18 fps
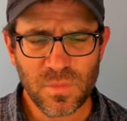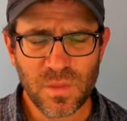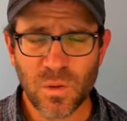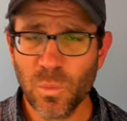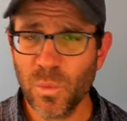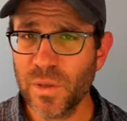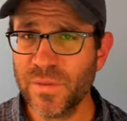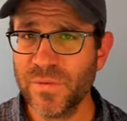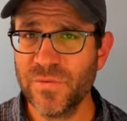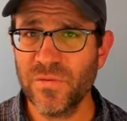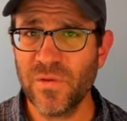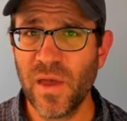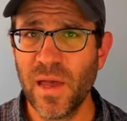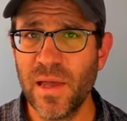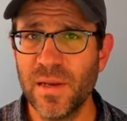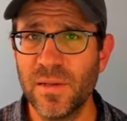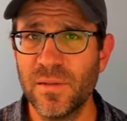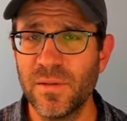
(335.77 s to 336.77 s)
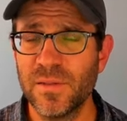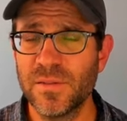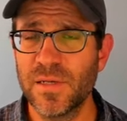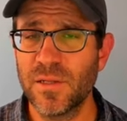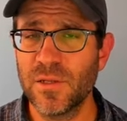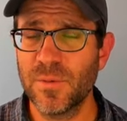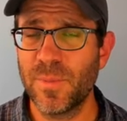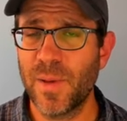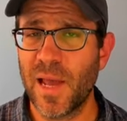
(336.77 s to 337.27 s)
with sed and these
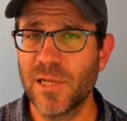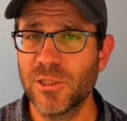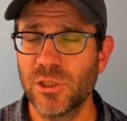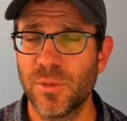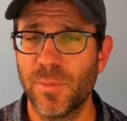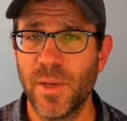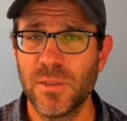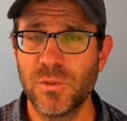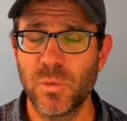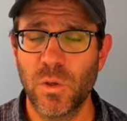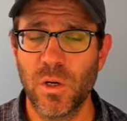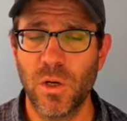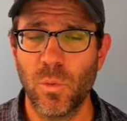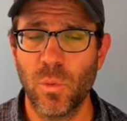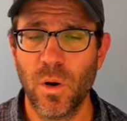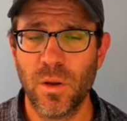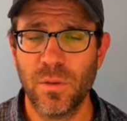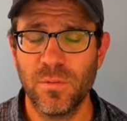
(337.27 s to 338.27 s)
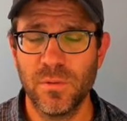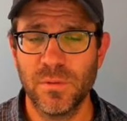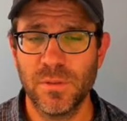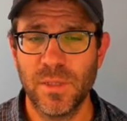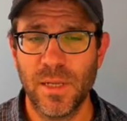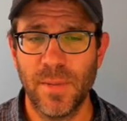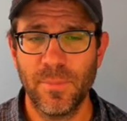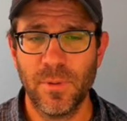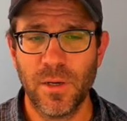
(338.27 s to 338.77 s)
other bash commands we're going to work through
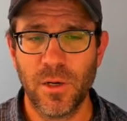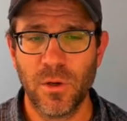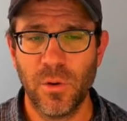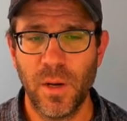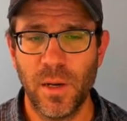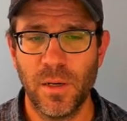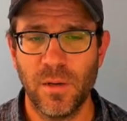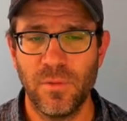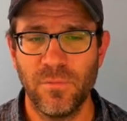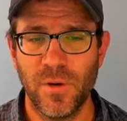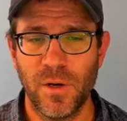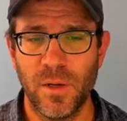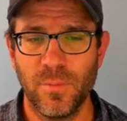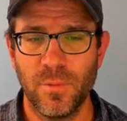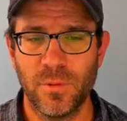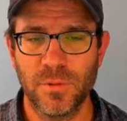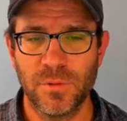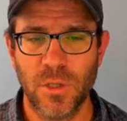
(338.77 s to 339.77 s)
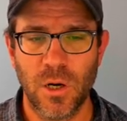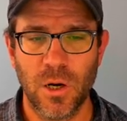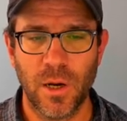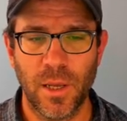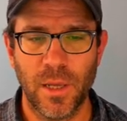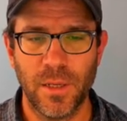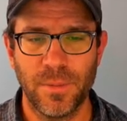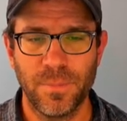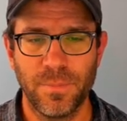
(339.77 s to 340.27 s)
today, I'm going to create a variable
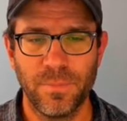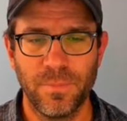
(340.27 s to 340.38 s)
target,